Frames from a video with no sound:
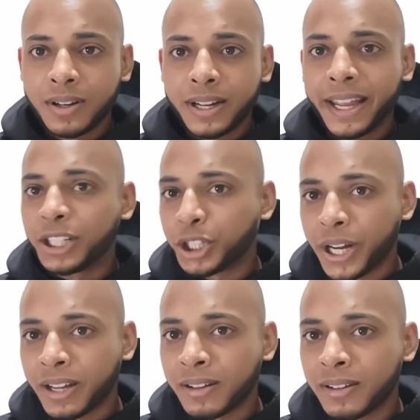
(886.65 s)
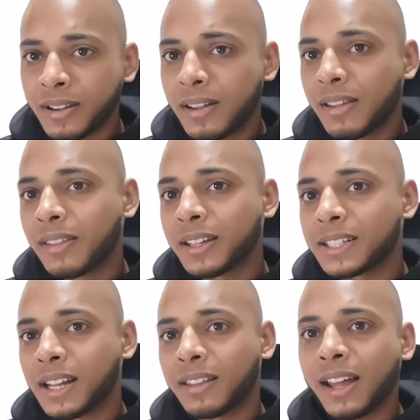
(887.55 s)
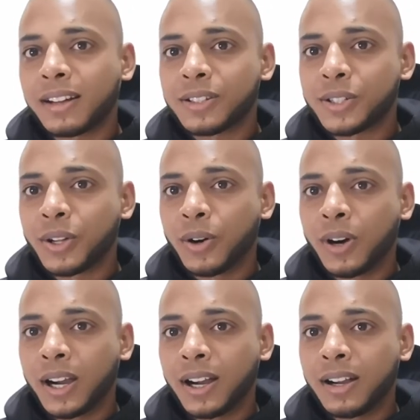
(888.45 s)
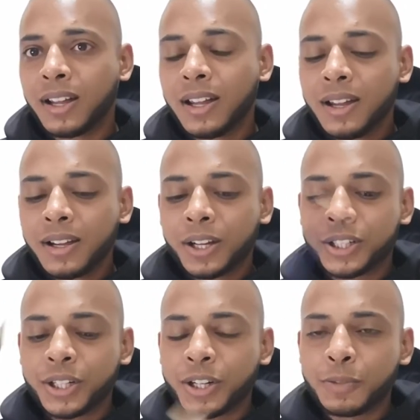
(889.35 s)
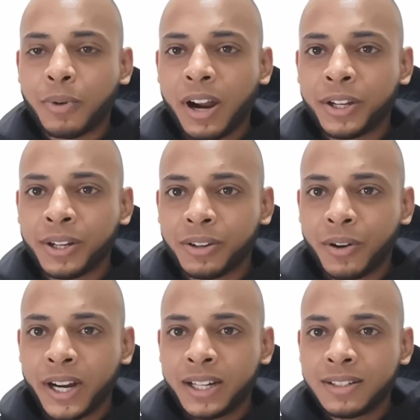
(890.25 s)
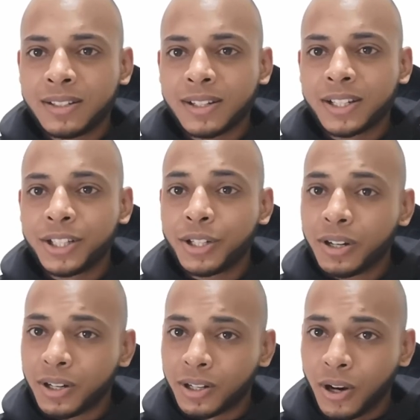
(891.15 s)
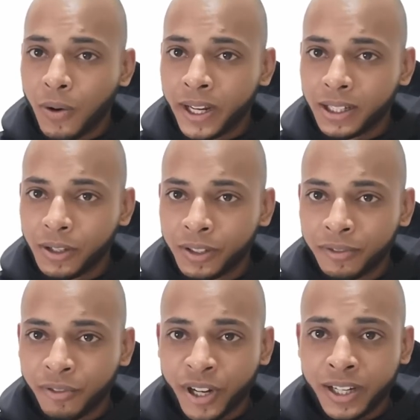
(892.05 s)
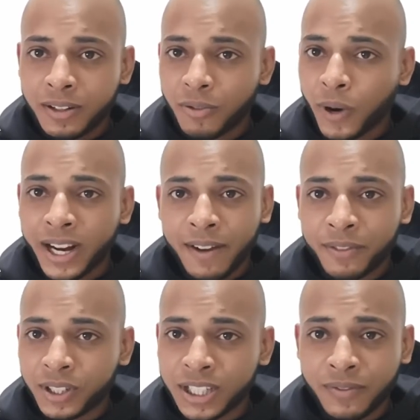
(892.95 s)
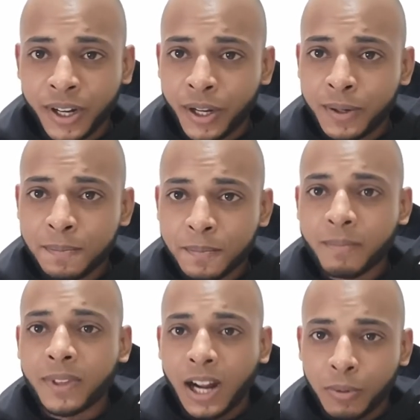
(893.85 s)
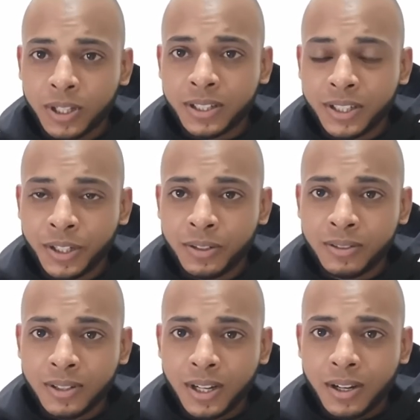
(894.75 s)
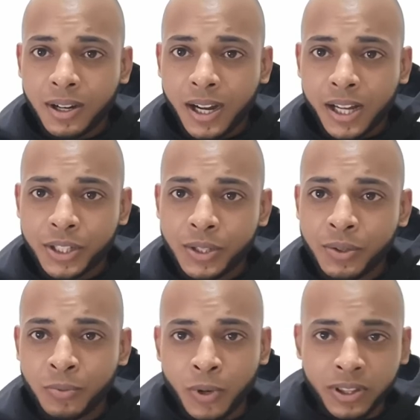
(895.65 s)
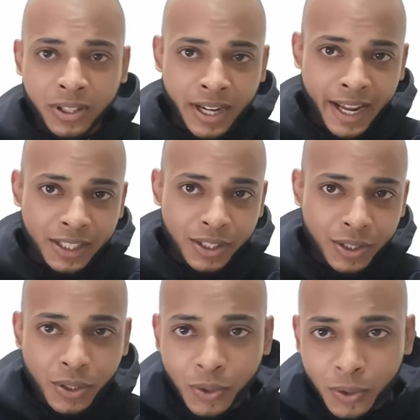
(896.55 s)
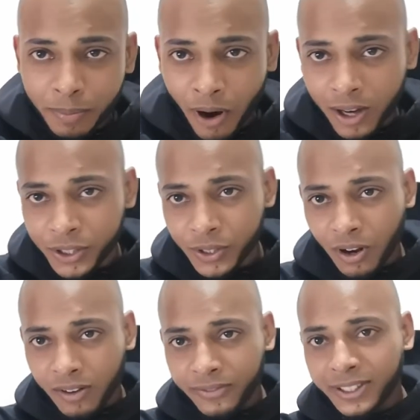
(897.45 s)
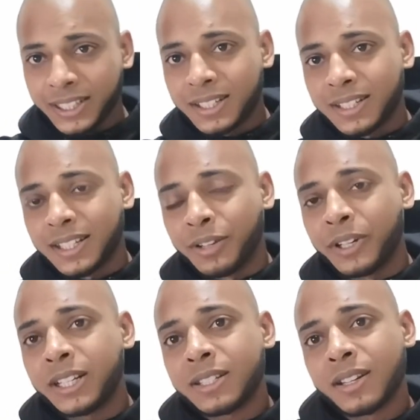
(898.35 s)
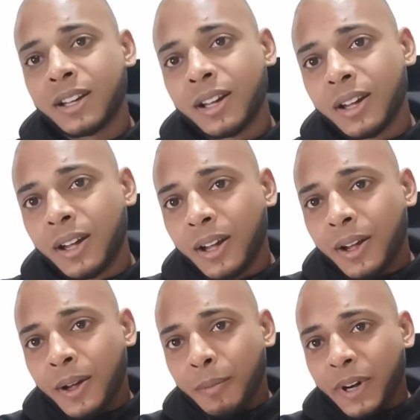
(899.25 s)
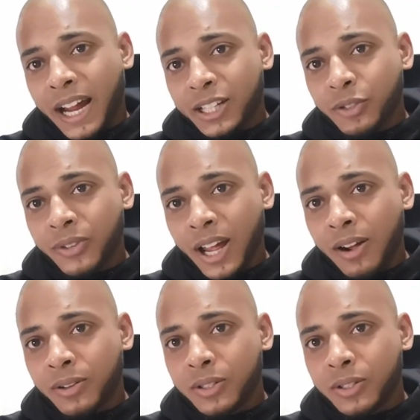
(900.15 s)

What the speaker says: itching, things like that. So consider sprouting your grains. Consider going gluten-free right after this video. I will continue soon with the next two parts of this series. But as of now,